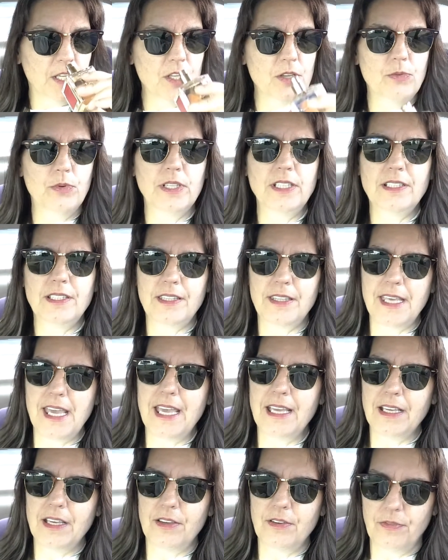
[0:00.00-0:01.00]
you wouldn't
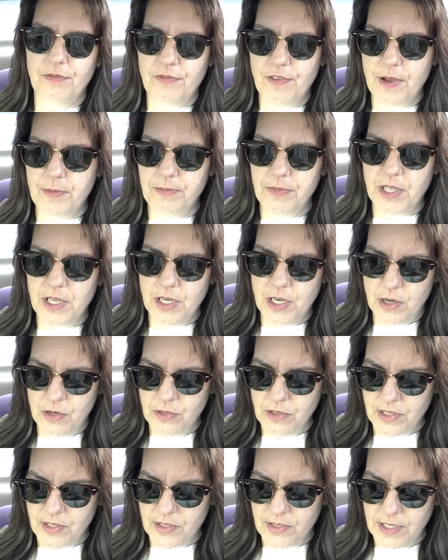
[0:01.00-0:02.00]
think from the
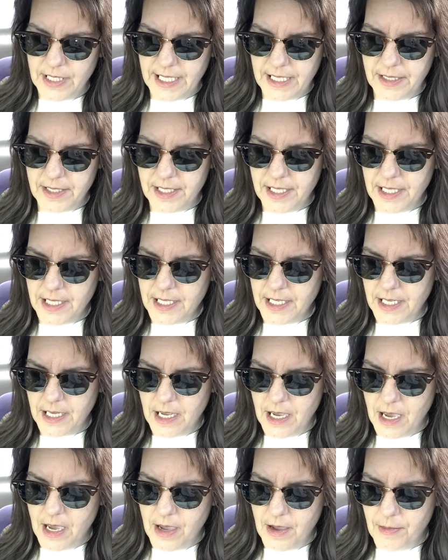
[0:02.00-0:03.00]
notes listed
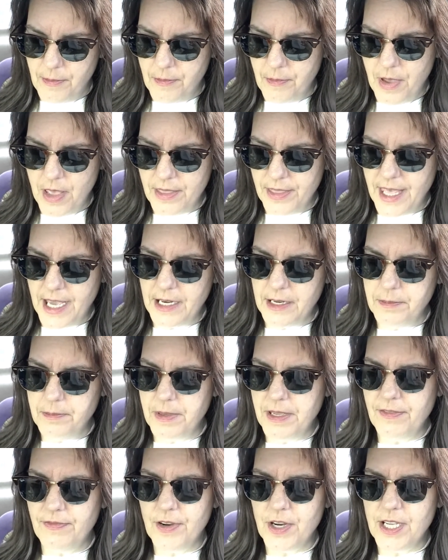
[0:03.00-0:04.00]
um, that it'd
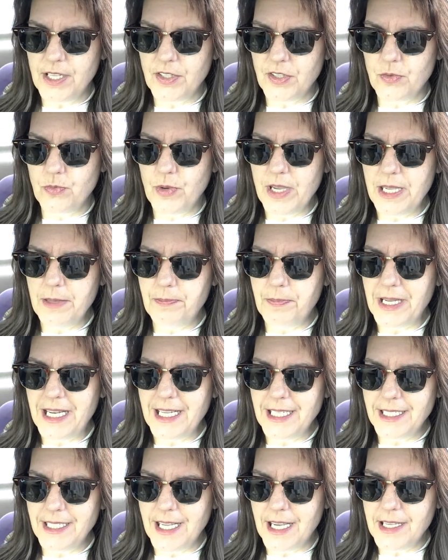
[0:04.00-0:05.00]
be very sweet, but
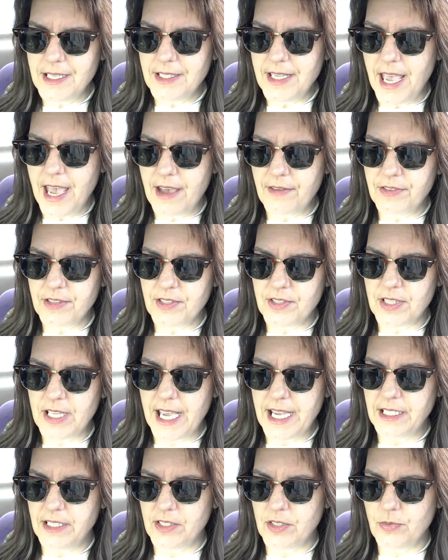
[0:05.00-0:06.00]
it does have a
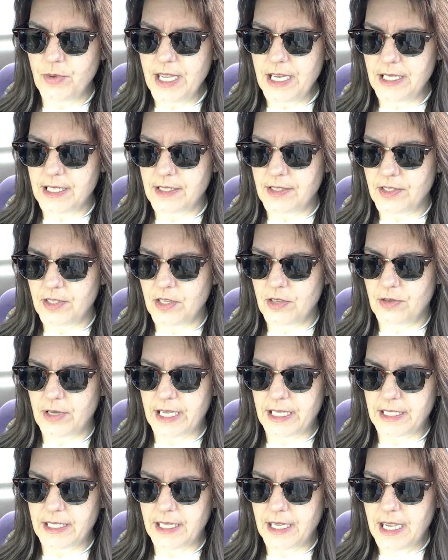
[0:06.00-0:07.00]
slight sweetness to
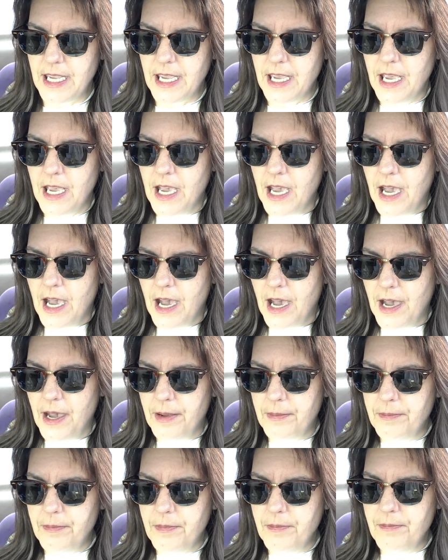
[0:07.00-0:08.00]
it.
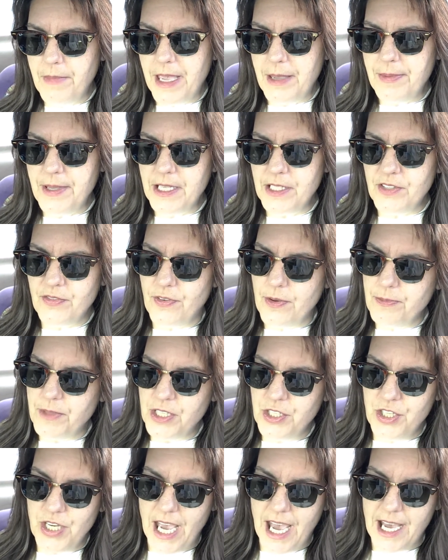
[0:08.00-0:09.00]
Um, maybe it's from
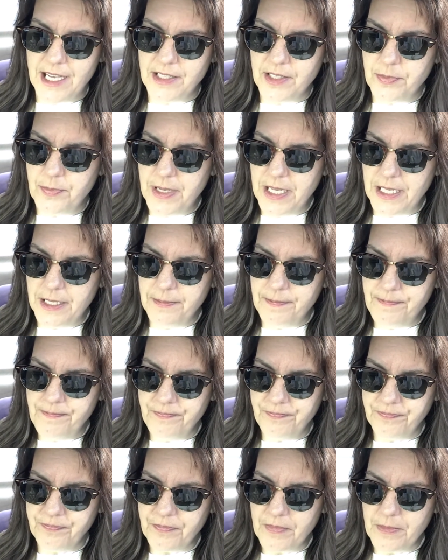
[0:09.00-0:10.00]
the jasmine
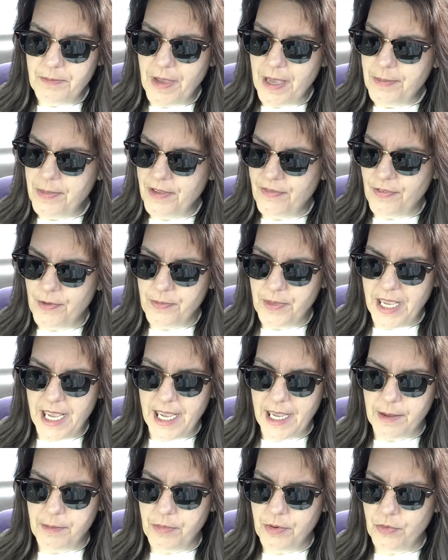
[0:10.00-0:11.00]
maybe from the
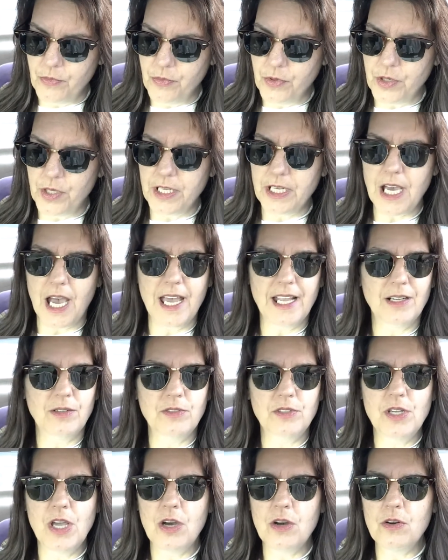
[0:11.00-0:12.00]
amber wood, I
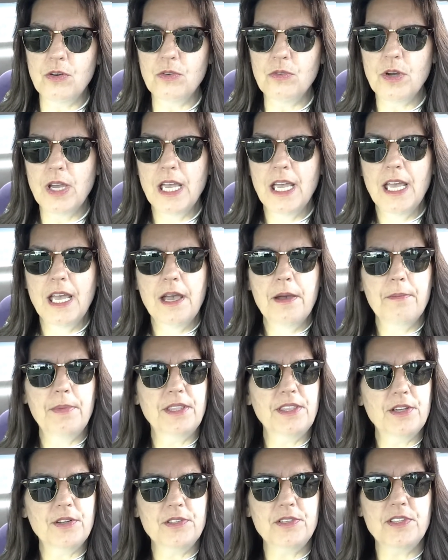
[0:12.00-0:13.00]
don't know,
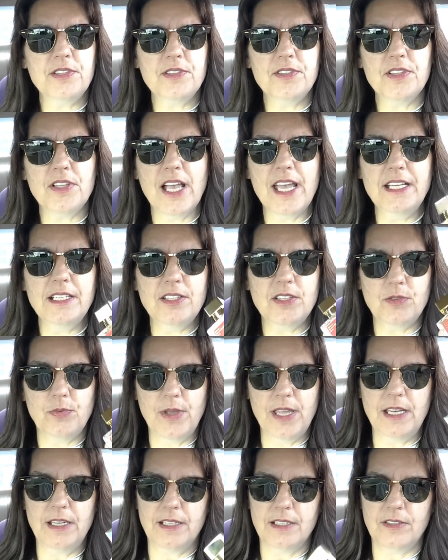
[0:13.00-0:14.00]
but there's a slight
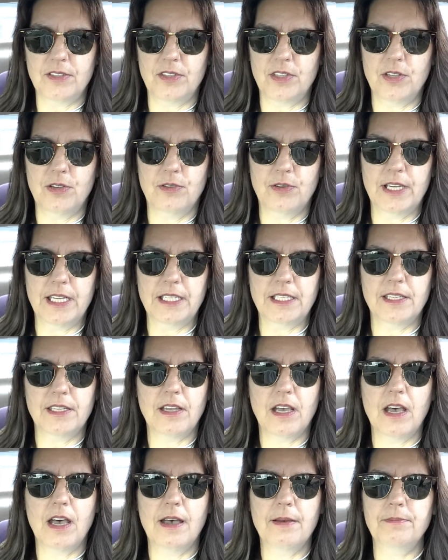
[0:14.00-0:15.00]
sweetness to it.
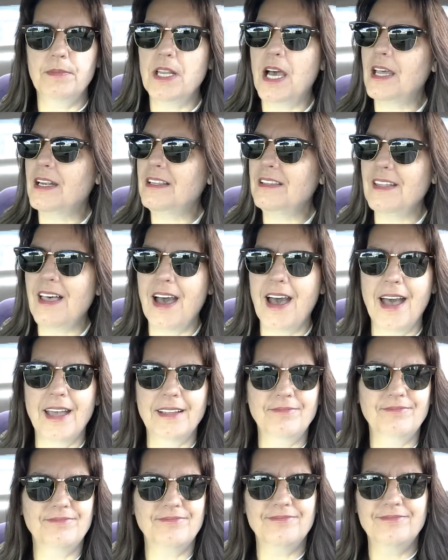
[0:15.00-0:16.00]
Um, not a lot,